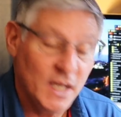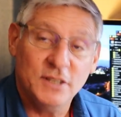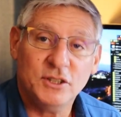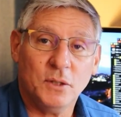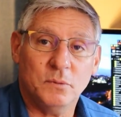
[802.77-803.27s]

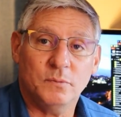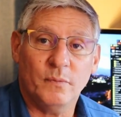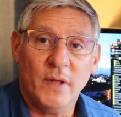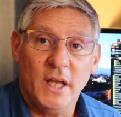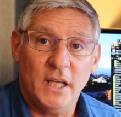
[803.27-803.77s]
So
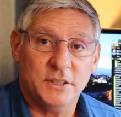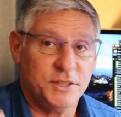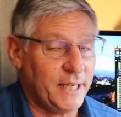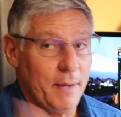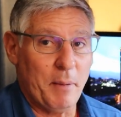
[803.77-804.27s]

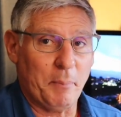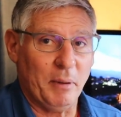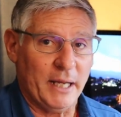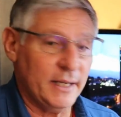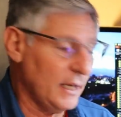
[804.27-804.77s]
check out my
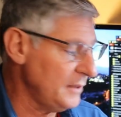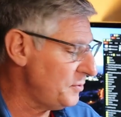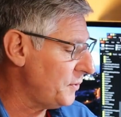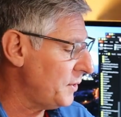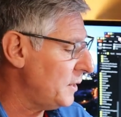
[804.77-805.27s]

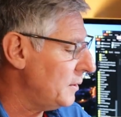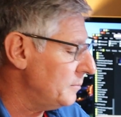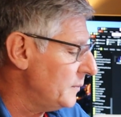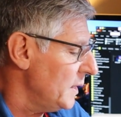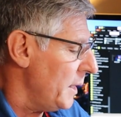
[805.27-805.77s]
playlist for
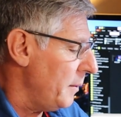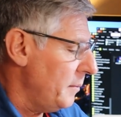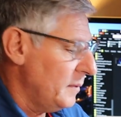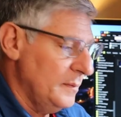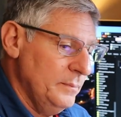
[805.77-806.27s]
the
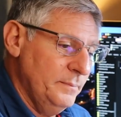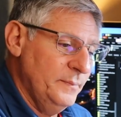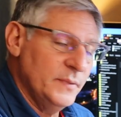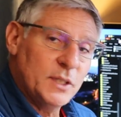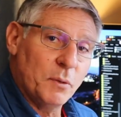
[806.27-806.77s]

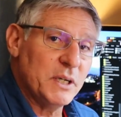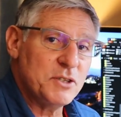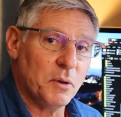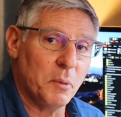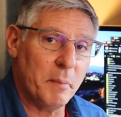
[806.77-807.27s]

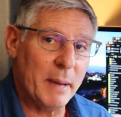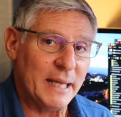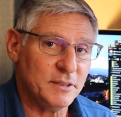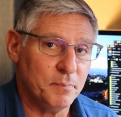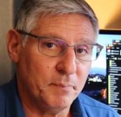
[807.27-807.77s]
original
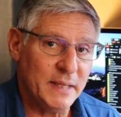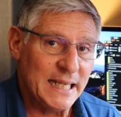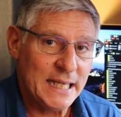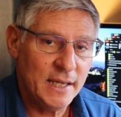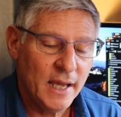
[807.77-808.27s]
Mavic
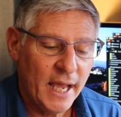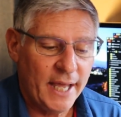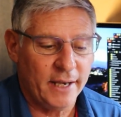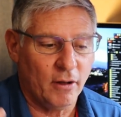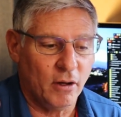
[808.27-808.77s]
Mini,
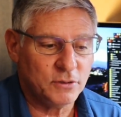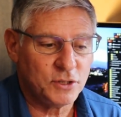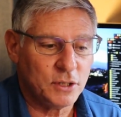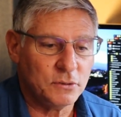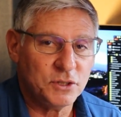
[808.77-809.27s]
and
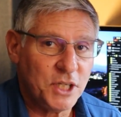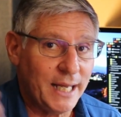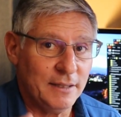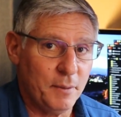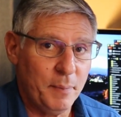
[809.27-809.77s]
also
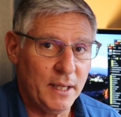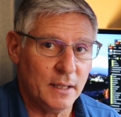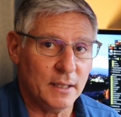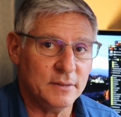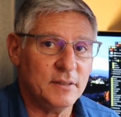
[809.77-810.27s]
check out the
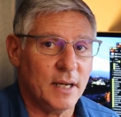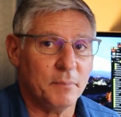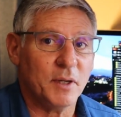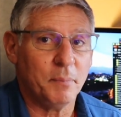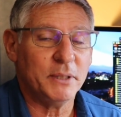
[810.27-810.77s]
playlist that
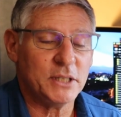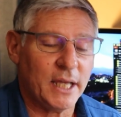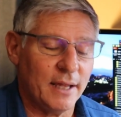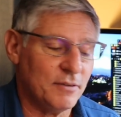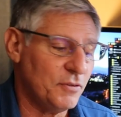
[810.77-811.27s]
I'm going to put
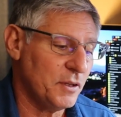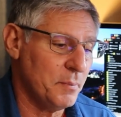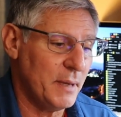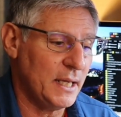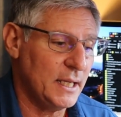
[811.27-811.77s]
together for the
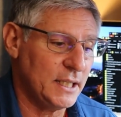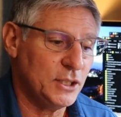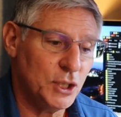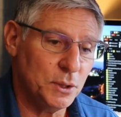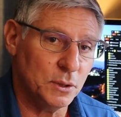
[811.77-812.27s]
Mini
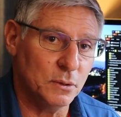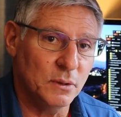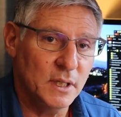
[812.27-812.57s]
2.